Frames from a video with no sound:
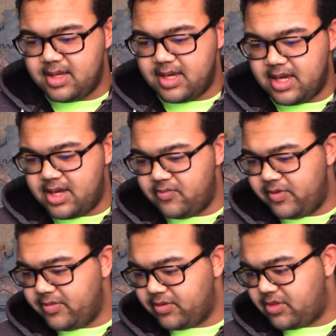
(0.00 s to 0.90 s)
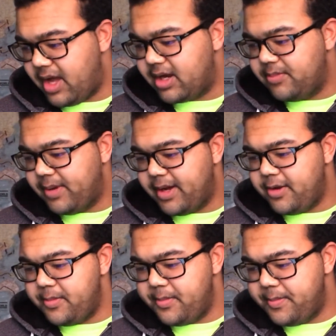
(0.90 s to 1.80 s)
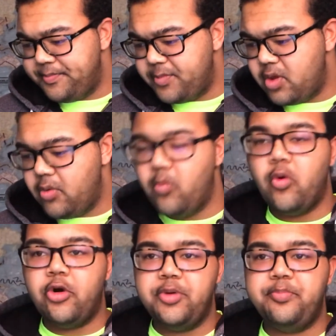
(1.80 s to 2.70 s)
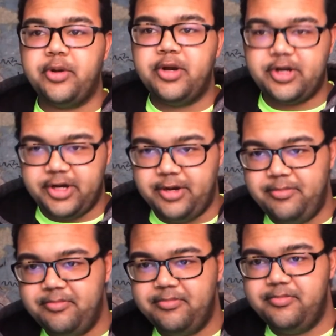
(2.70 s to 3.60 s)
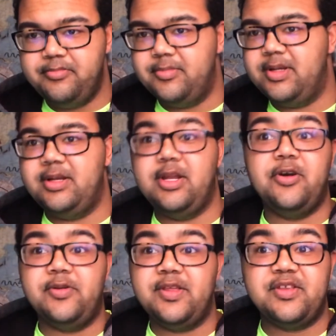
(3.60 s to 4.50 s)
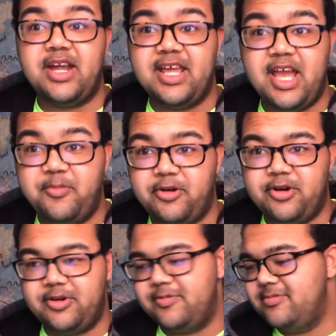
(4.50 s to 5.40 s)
And we will talk about Warren Burger. No, he's not a hamburger.